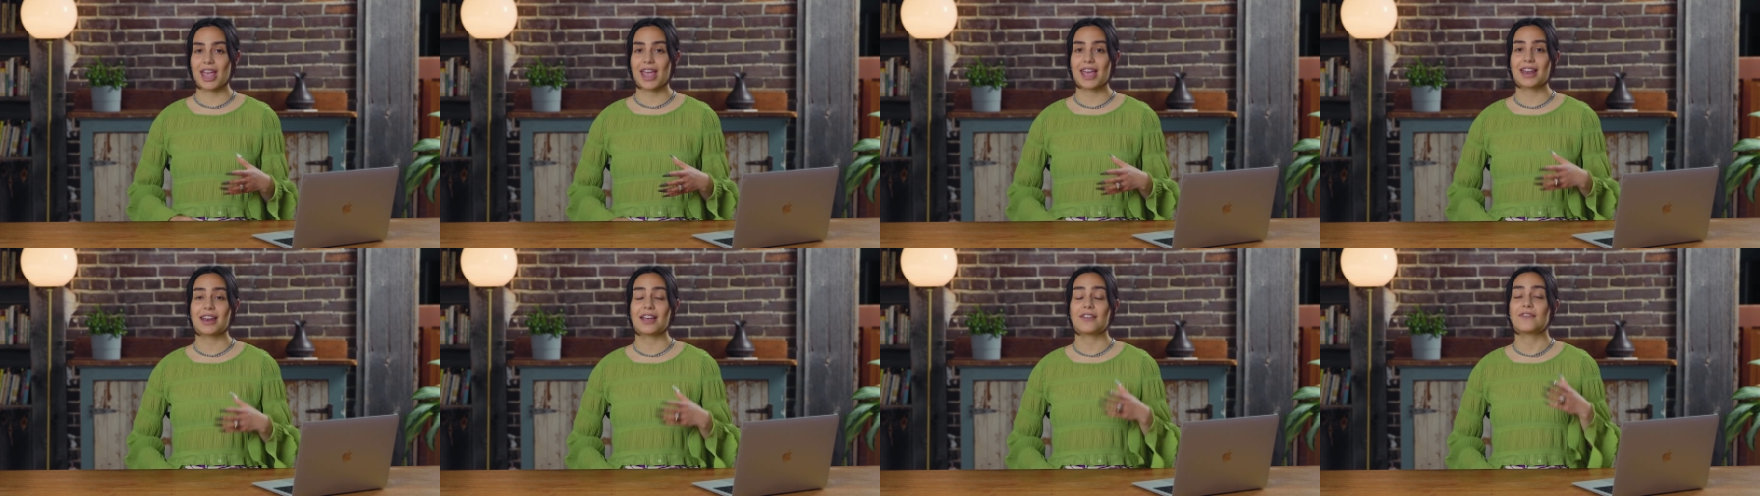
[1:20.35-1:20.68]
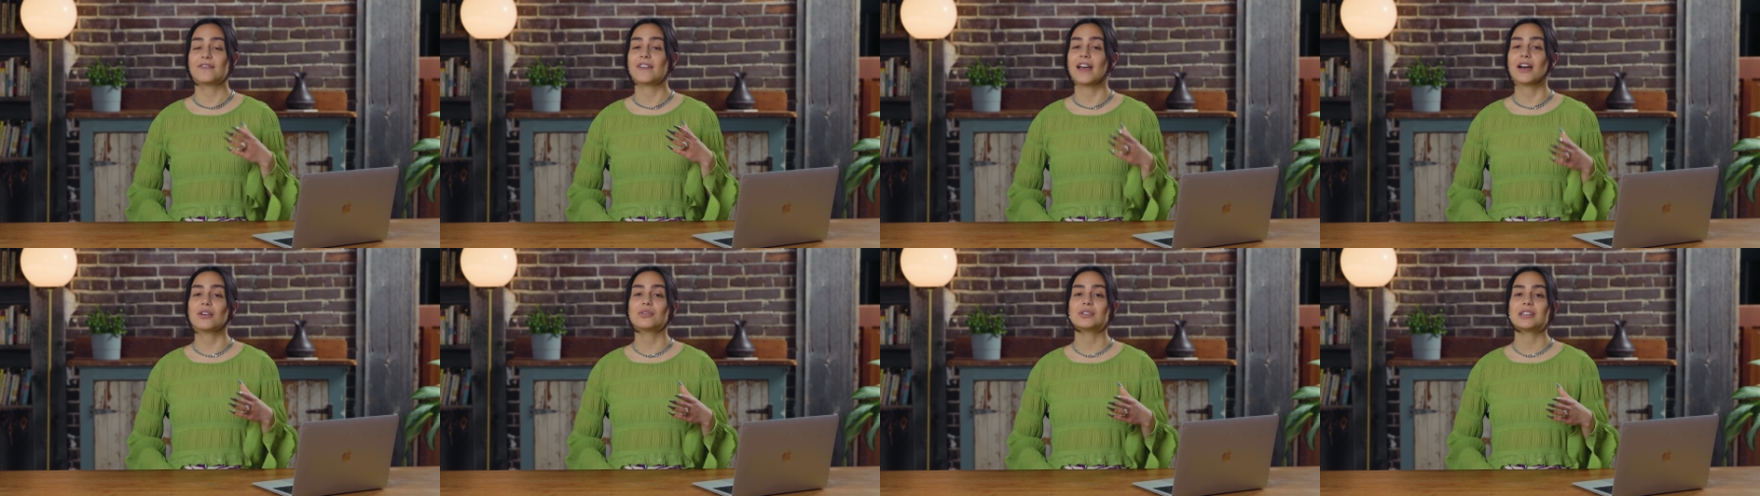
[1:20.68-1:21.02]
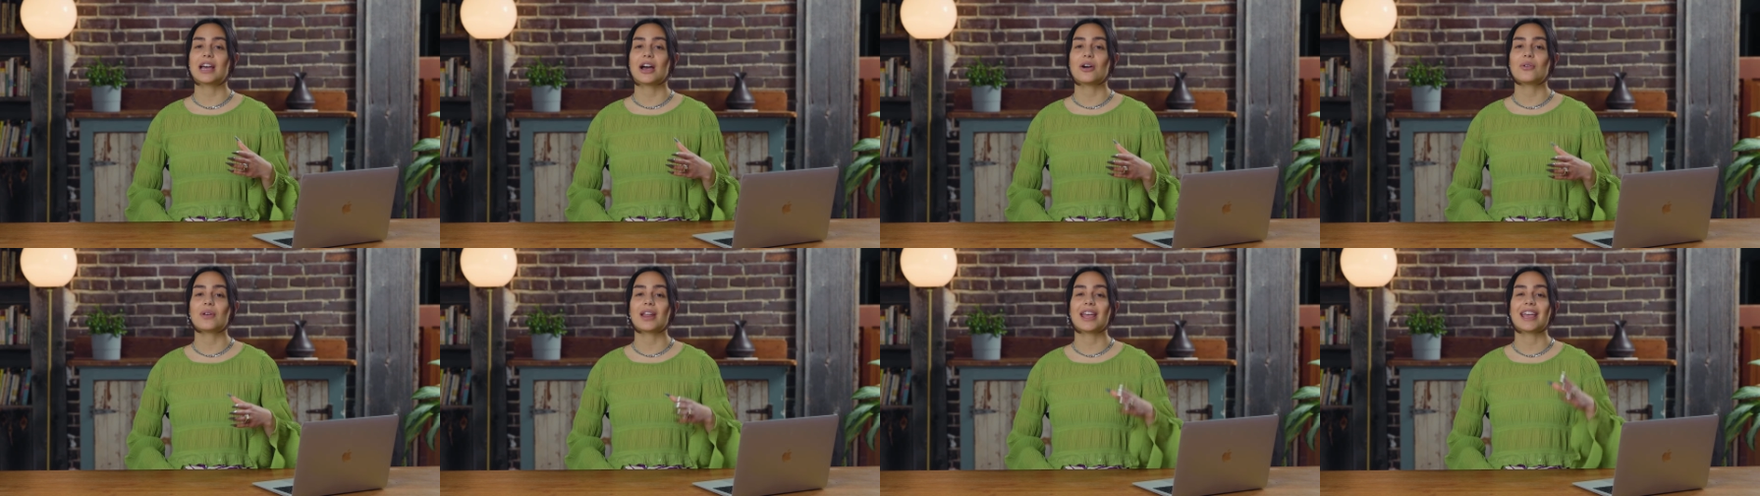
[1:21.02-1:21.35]
and I found
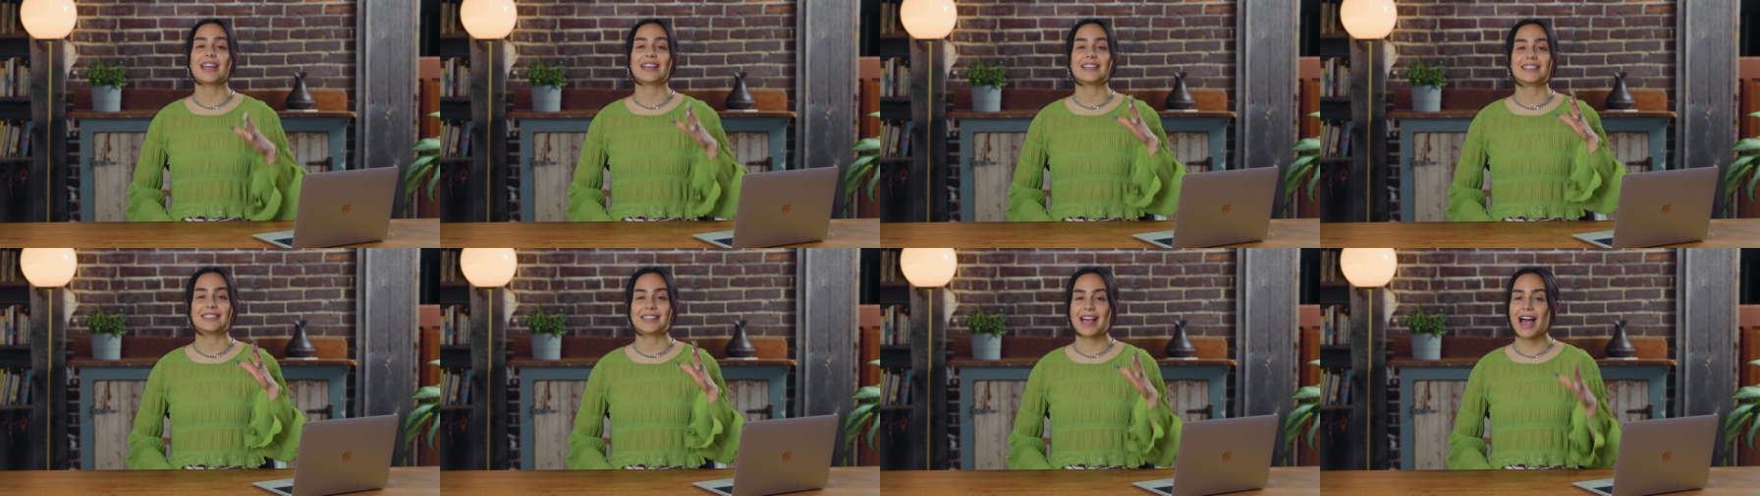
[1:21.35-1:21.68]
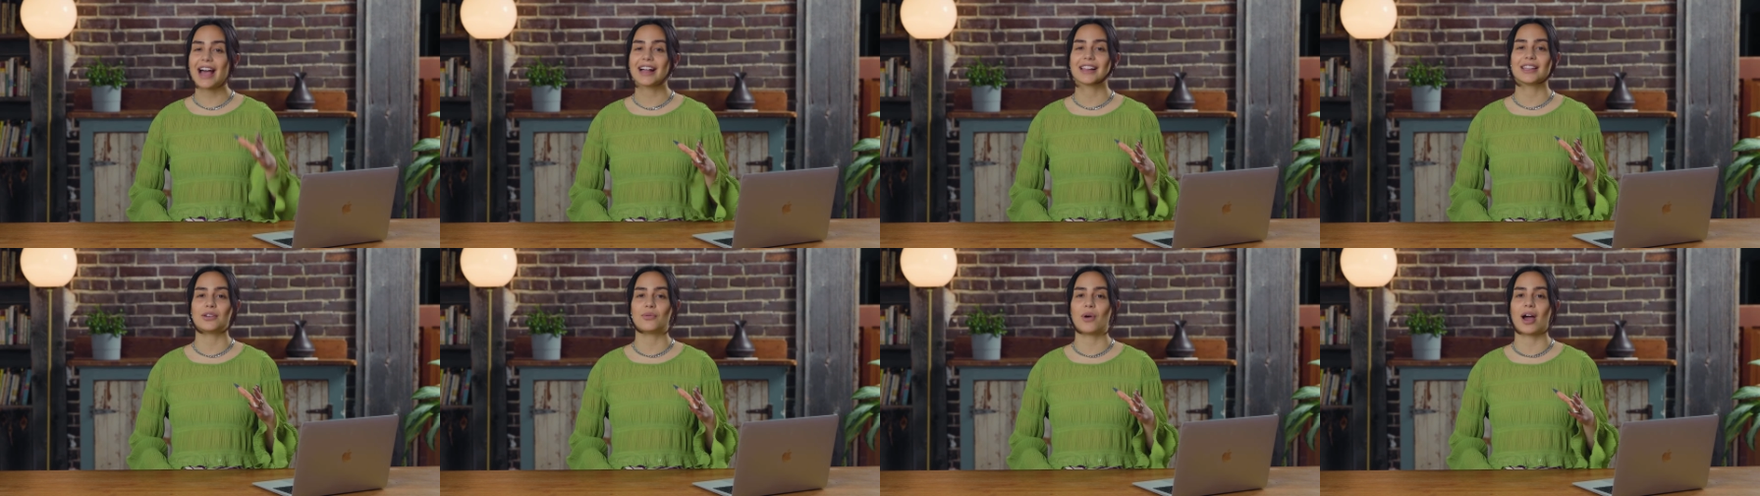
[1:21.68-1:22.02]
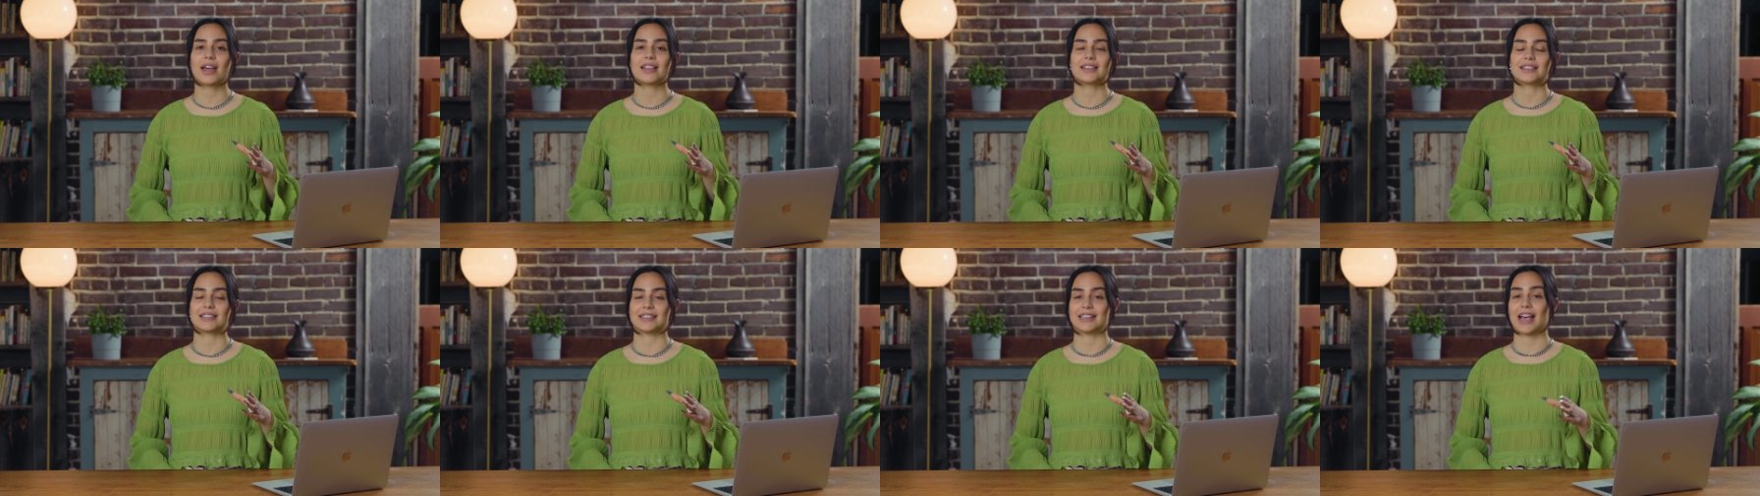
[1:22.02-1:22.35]
out exactly
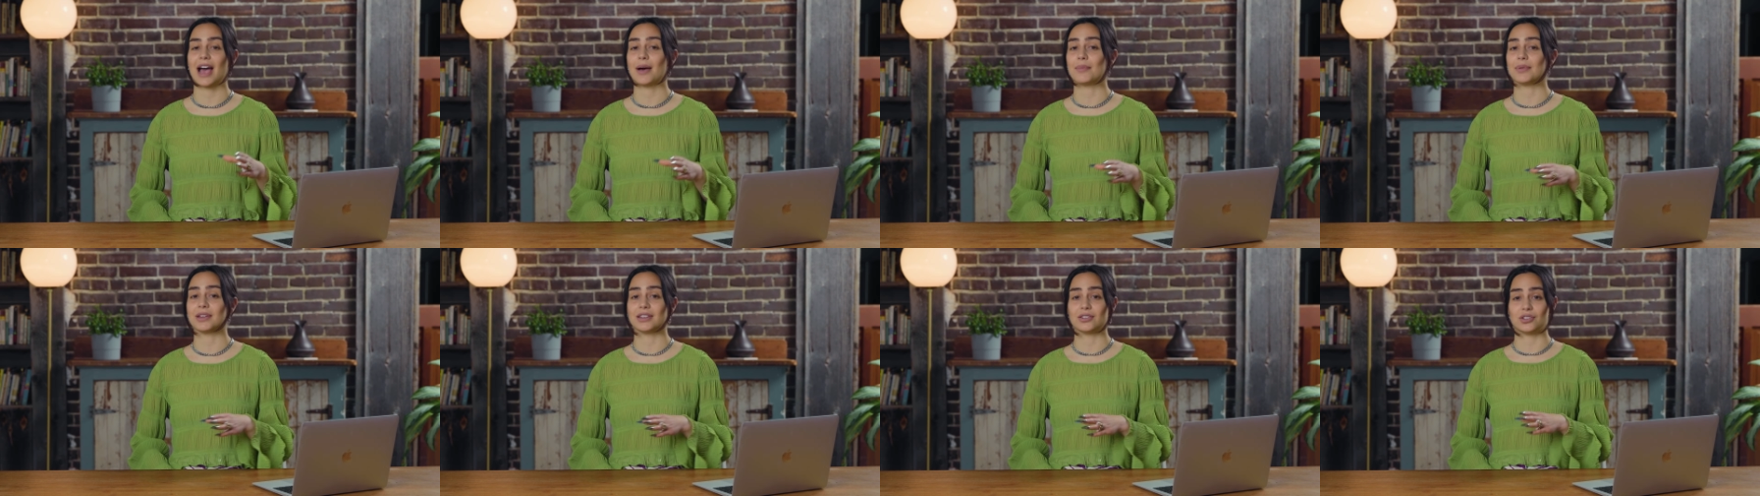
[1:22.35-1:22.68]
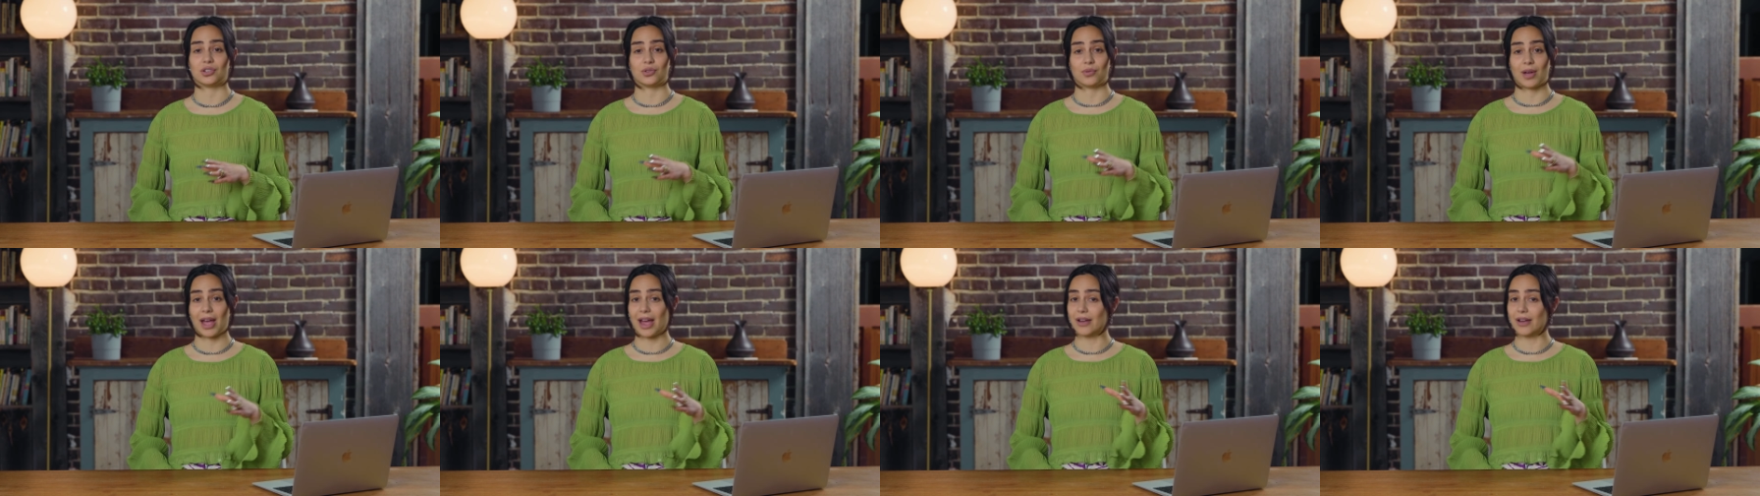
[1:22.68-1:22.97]
why this is happening to